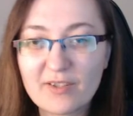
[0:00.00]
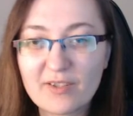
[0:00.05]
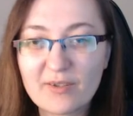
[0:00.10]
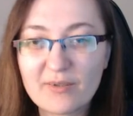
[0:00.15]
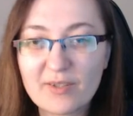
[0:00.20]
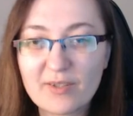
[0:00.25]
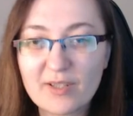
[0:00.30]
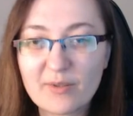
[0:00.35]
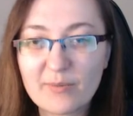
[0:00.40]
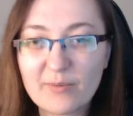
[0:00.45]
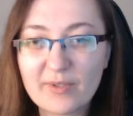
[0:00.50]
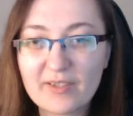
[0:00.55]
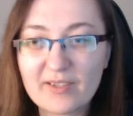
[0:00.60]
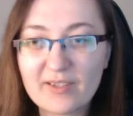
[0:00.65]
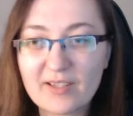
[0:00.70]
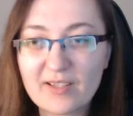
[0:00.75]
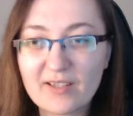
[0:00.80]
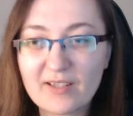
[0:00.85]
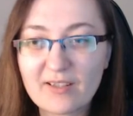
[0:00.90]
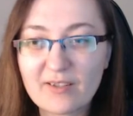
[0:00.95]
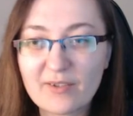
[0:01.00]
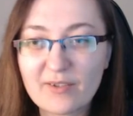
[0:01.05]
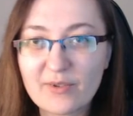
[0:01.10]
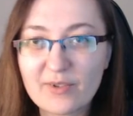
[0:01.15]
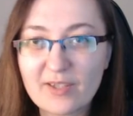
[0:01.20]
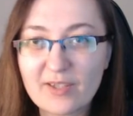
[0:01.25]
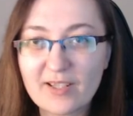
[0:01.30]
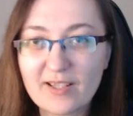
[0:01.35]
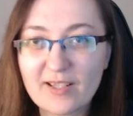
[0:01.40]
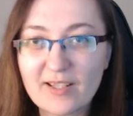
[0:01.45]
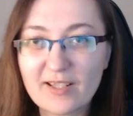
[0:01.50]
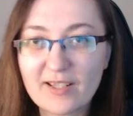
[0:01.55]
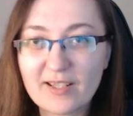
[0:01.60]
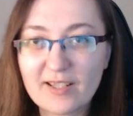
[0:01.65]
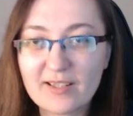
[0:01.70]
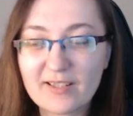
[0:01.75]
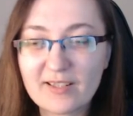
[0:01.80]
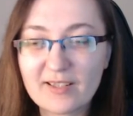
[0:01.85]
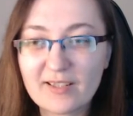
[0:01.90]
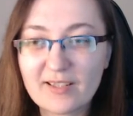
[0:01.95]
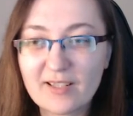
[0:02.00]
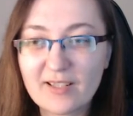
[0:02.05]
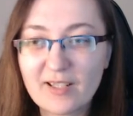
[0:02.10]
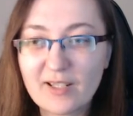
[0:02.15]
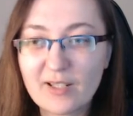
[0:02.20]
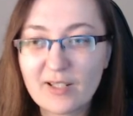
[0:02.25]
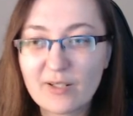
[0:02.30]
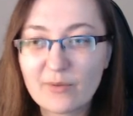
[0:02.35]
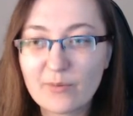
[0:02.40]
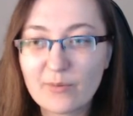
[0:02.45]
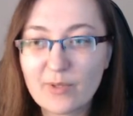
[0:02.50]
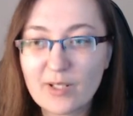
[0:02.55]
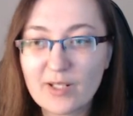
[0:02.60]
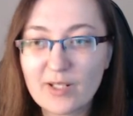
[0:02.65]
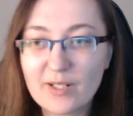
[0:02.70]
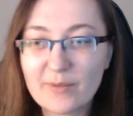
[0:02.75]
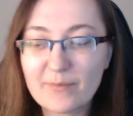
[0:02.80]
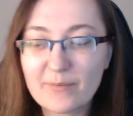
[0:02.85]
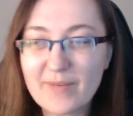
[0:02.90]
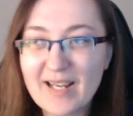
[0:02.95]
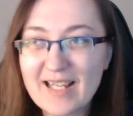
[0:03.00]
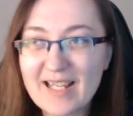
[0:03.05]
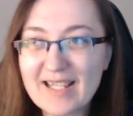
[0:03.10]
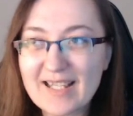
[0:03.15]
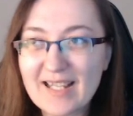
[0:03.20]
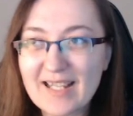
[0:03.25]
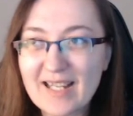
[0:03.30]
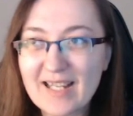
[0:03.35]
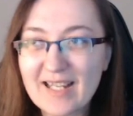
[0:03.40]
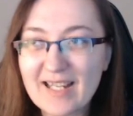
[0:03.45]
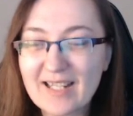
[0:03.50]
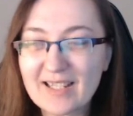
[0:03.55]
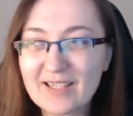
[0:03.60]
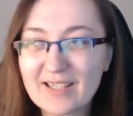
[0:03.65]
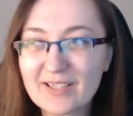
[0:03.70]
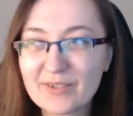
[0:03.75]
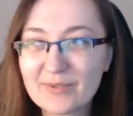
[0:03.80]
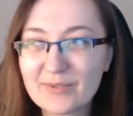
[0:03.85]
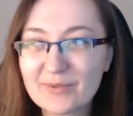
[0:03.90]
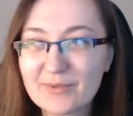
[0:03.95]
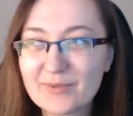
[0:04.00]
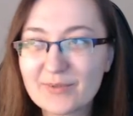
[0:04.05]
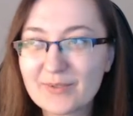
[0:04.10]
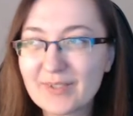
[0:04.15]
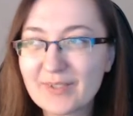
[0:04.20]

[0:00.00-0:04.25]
how will the others act? What did Missing do?